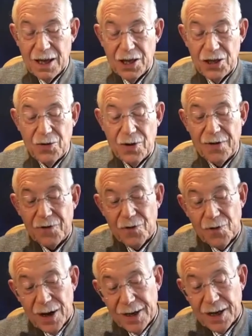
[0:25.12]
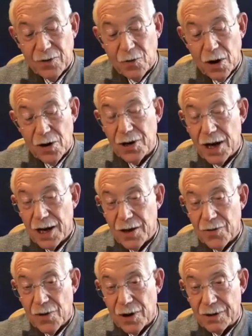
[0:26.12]
You have to write down where you got your
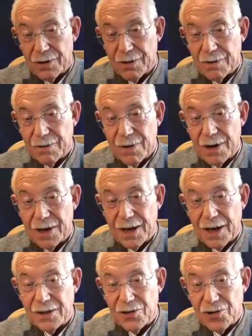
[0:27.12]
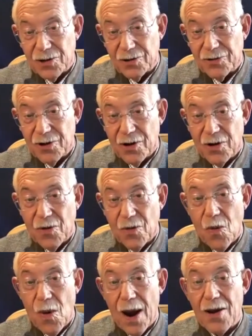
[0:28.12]
water, where you got the salt,
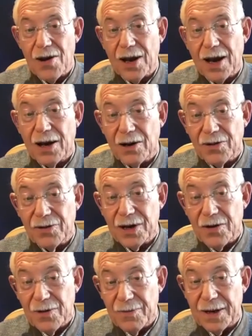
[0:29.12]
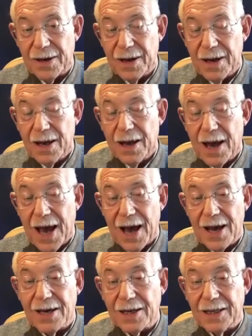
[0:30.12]
where you got all the equipment, how
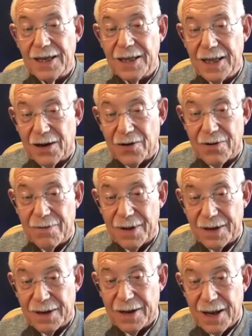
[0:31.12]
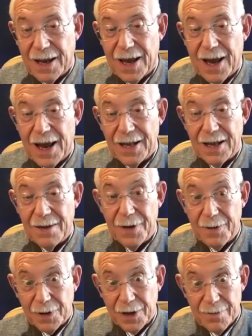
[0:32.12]
you clean the equipment. And then
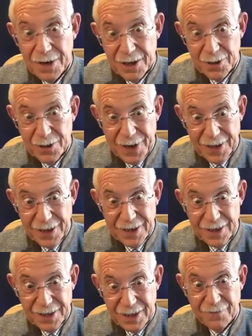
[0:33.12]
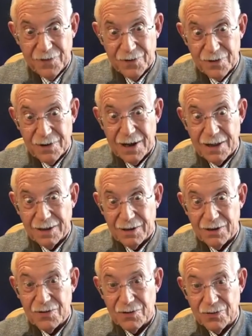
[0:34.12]
people come and inspect it to see if you're telling the
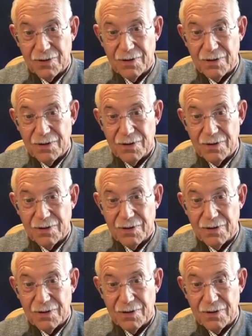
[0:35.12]
truth.